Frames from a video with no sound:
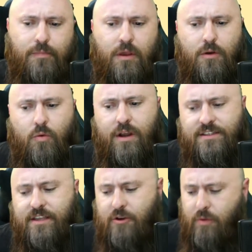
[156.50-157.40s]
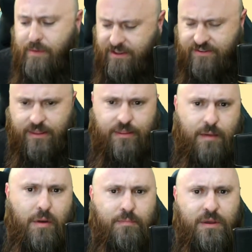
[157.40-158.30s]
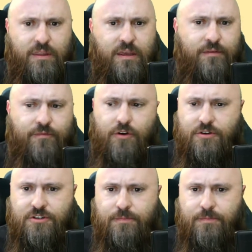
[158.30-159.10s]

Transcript: whereas later we may see that might be in the inverse.